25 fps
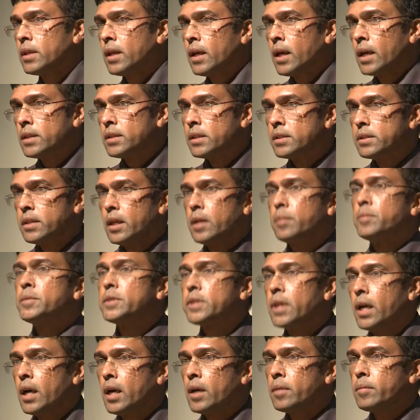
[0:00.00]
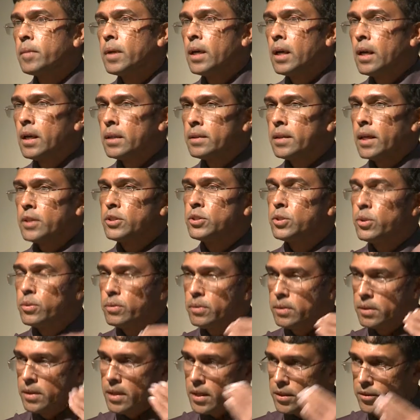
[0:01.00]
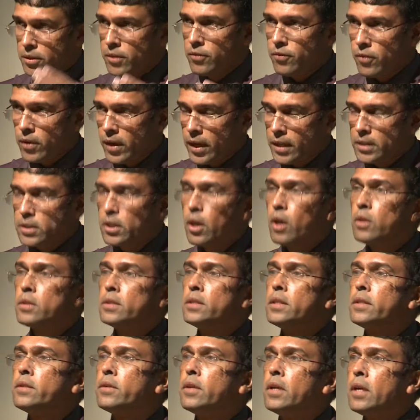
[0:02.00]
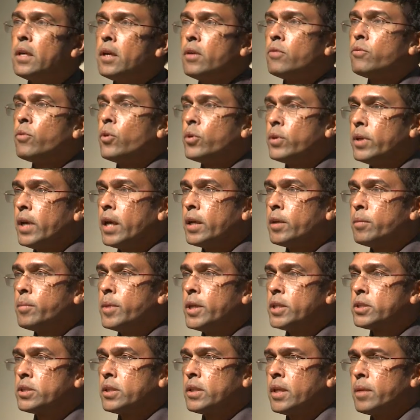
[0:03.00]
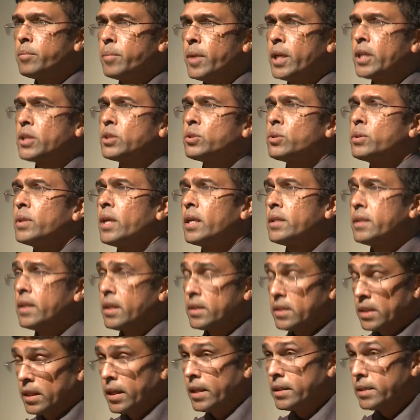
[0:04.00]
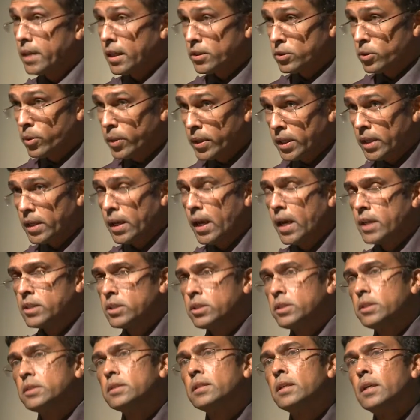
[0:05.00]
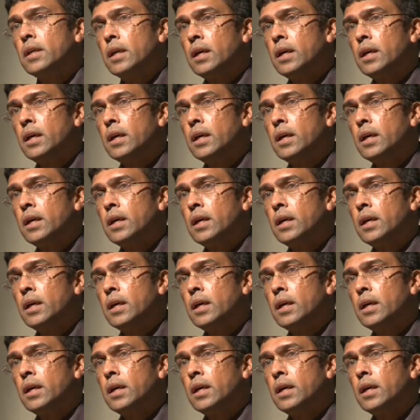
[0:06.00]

At the same time, that should then reflect on the 4D animation and make sure that there's no any clashes,